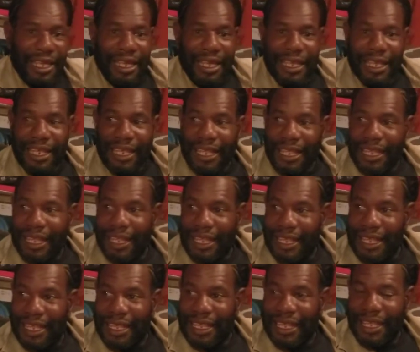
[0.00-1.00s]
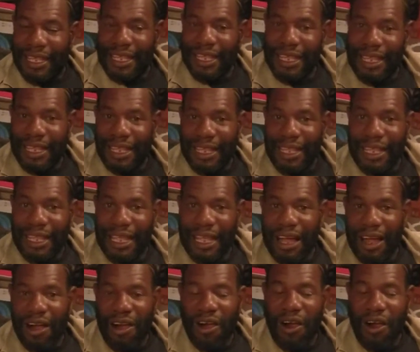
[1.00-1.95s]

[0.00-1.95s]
We're talking about it later. Yeah, man. So,